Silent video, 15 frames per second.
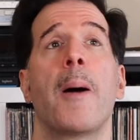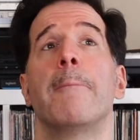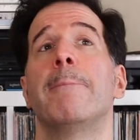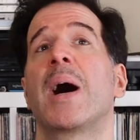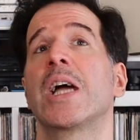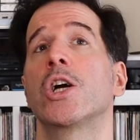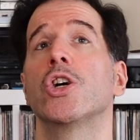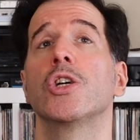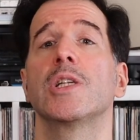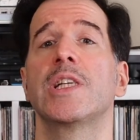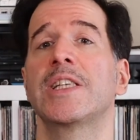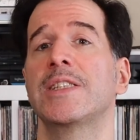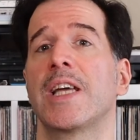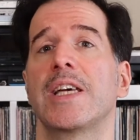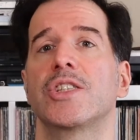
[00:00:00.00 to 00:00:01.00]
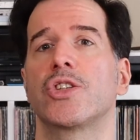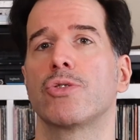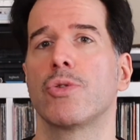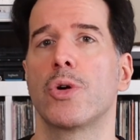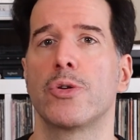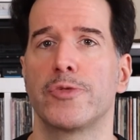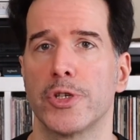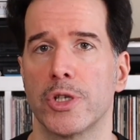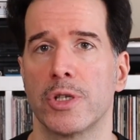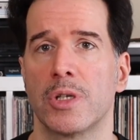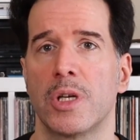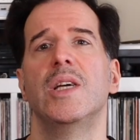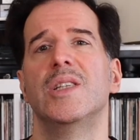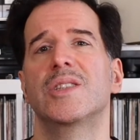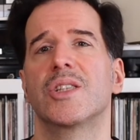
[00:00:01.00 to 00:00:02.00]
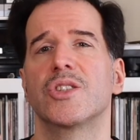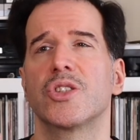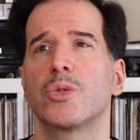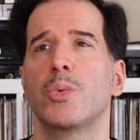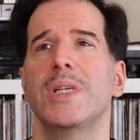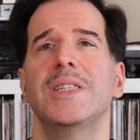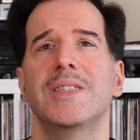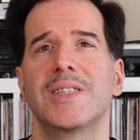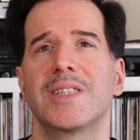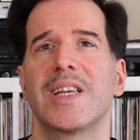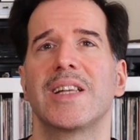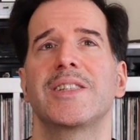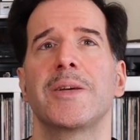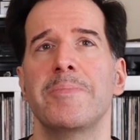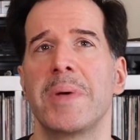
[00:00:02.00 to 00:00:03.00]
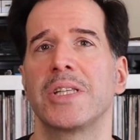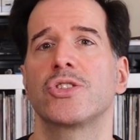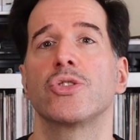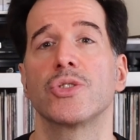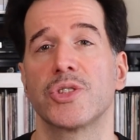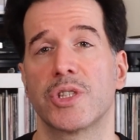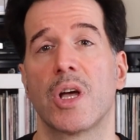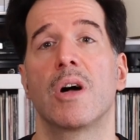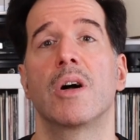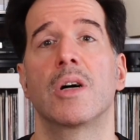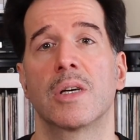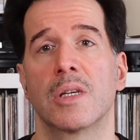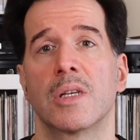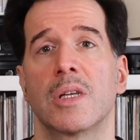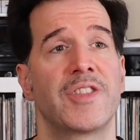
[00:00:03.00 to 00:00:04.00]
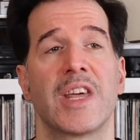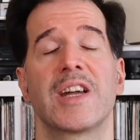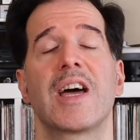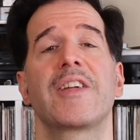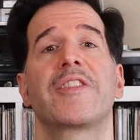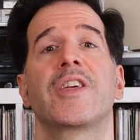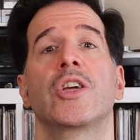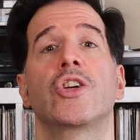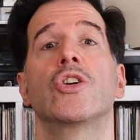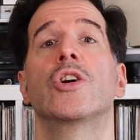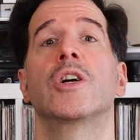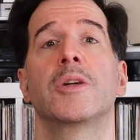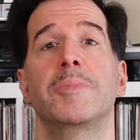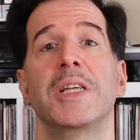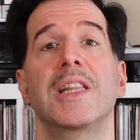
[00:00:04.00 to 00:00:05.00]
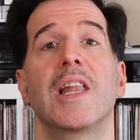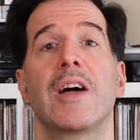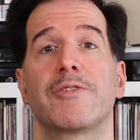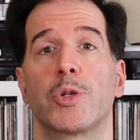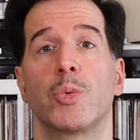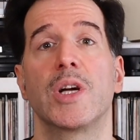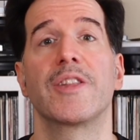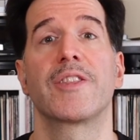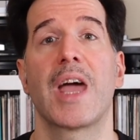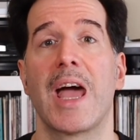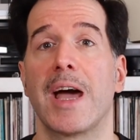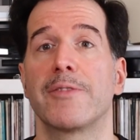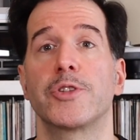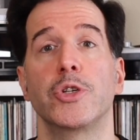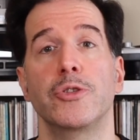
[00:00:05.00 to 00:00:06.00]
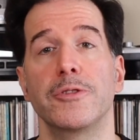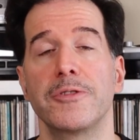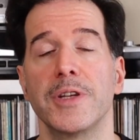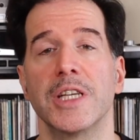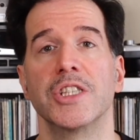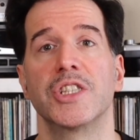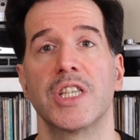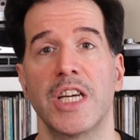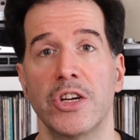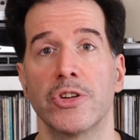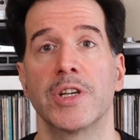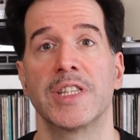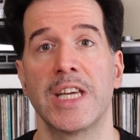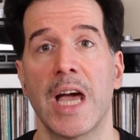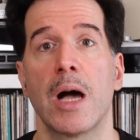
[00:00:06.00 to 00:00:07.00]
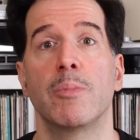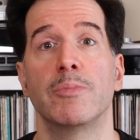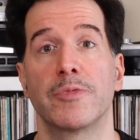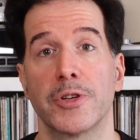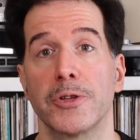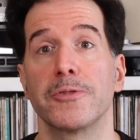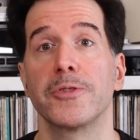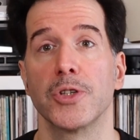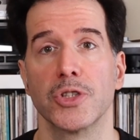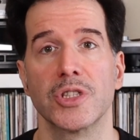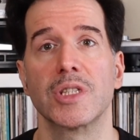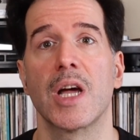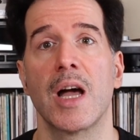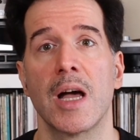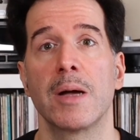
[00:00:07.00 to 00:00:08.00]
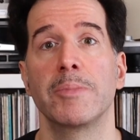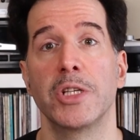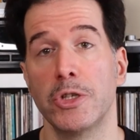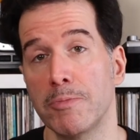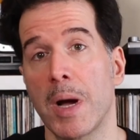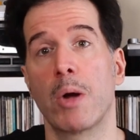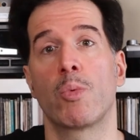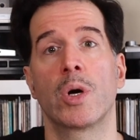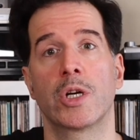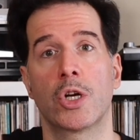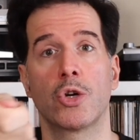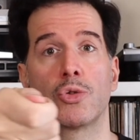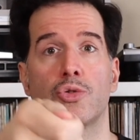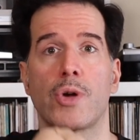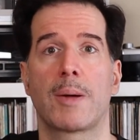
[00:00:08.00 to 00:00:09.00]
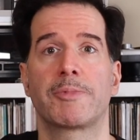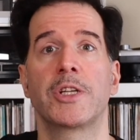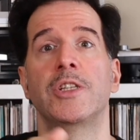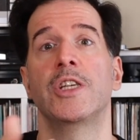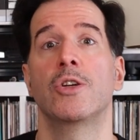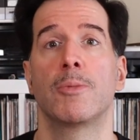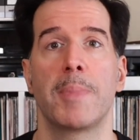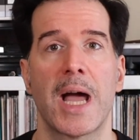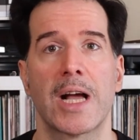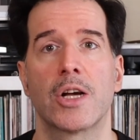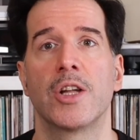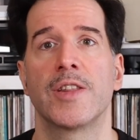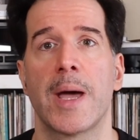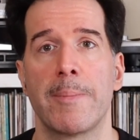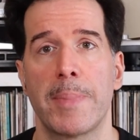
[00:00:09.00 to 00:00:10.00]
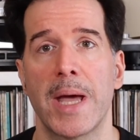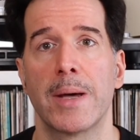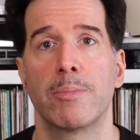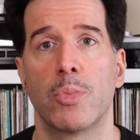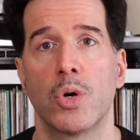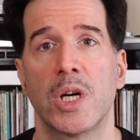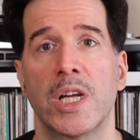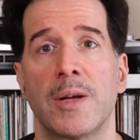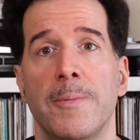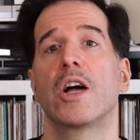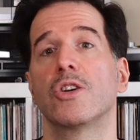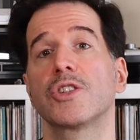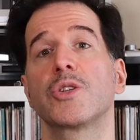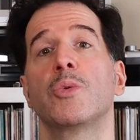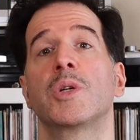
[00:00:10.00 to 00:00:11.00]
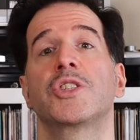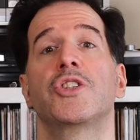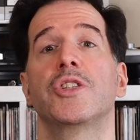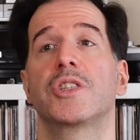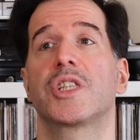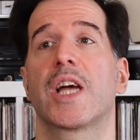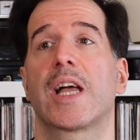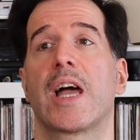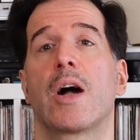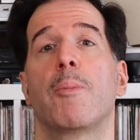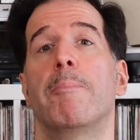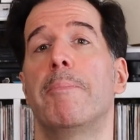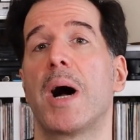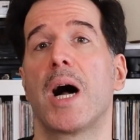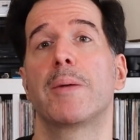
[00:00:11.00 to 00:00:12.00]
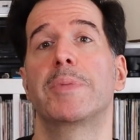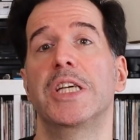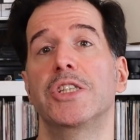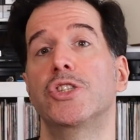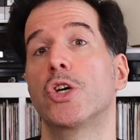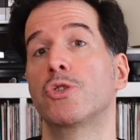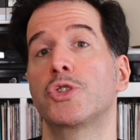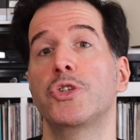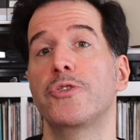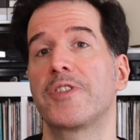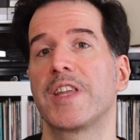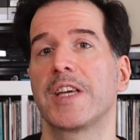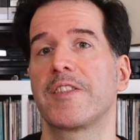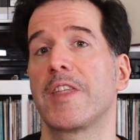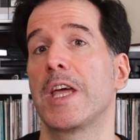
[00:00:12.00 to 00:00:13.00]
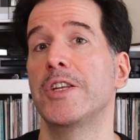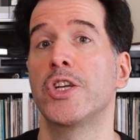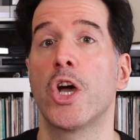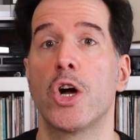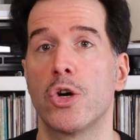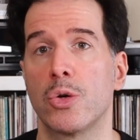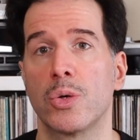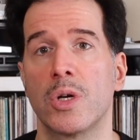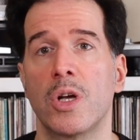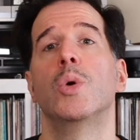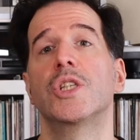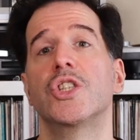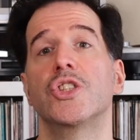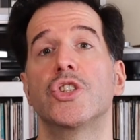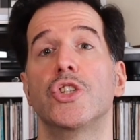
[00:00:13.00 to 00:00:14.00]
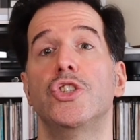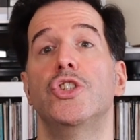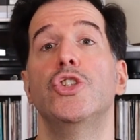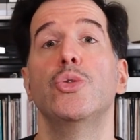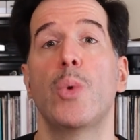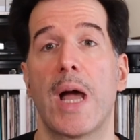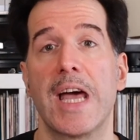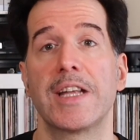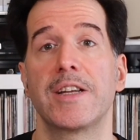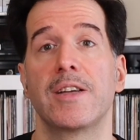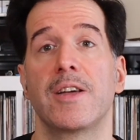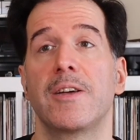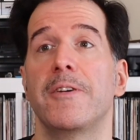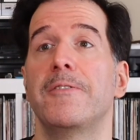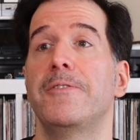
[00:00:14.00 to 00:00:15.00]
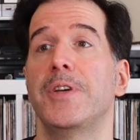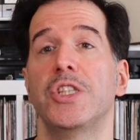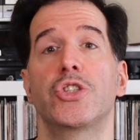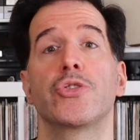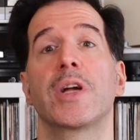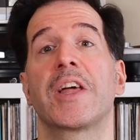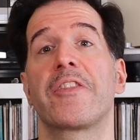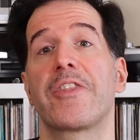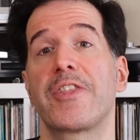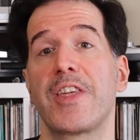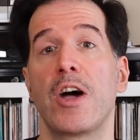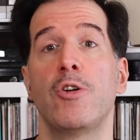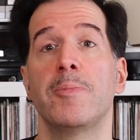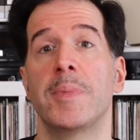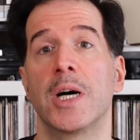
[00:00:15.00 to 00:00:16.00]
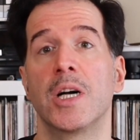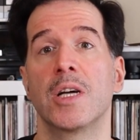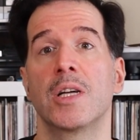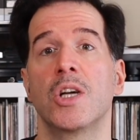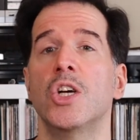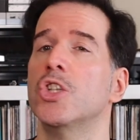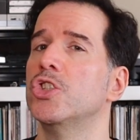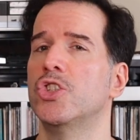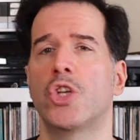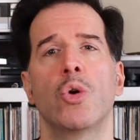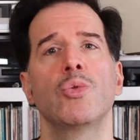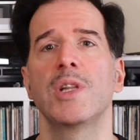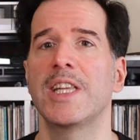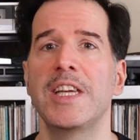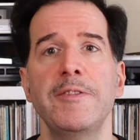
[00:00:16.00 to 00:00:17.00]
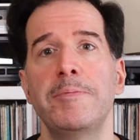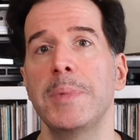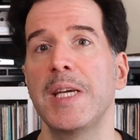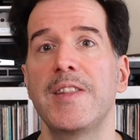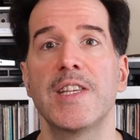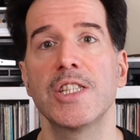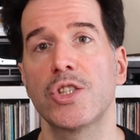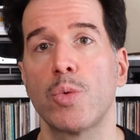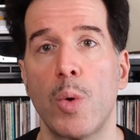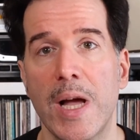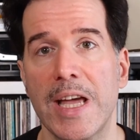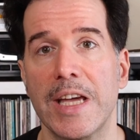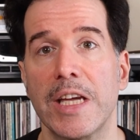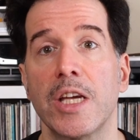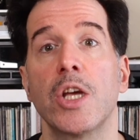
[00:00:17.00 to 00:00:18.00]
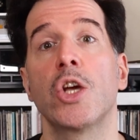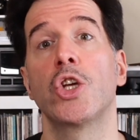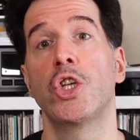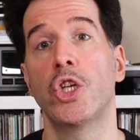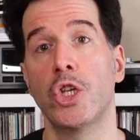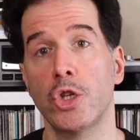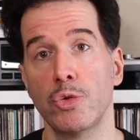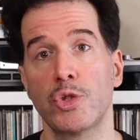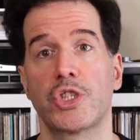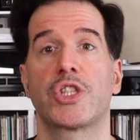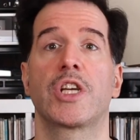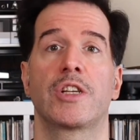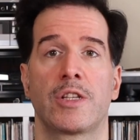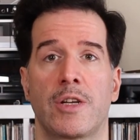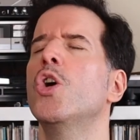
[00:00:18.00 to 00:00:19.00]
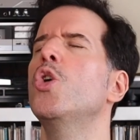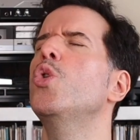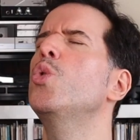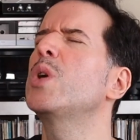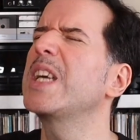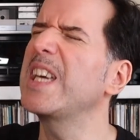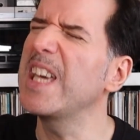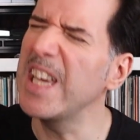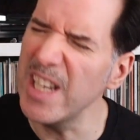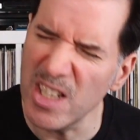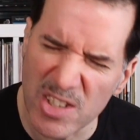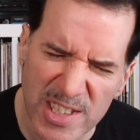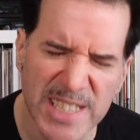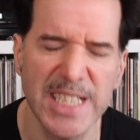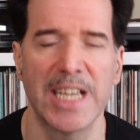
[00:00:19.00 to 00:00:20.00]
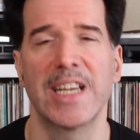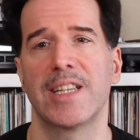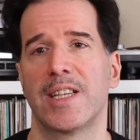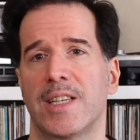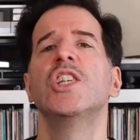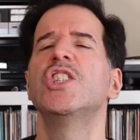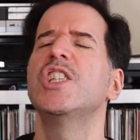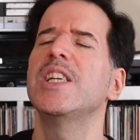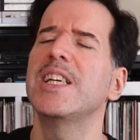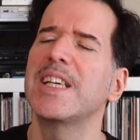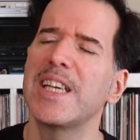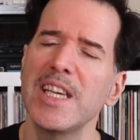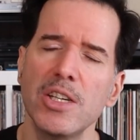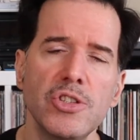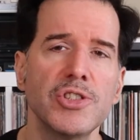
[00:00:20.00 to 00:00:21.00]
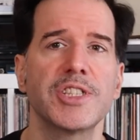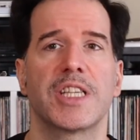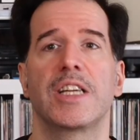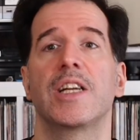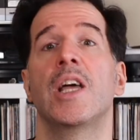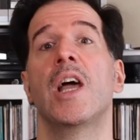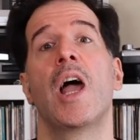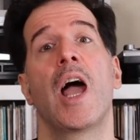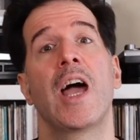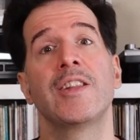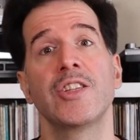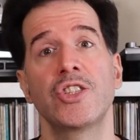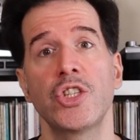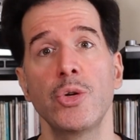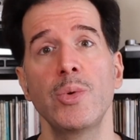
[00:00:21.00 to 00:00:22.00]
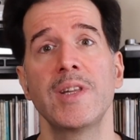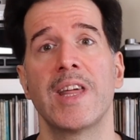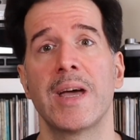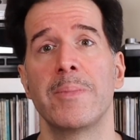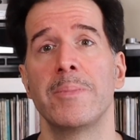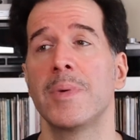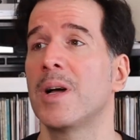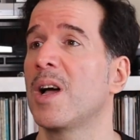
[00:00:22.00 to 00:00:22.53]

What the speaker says: My Hurling Days Are Over is a sweet, sentimental song that I think you're going to be left with after you finish hearing the album for the first time, and you might want to go drop the needle back on that bad boy. I also want you to check out Bobby, Don't You Think They Know, which is a duet featuring Thelma, Don't Leave Me This Way, Houston, who kills it. she kills it. And the two of them,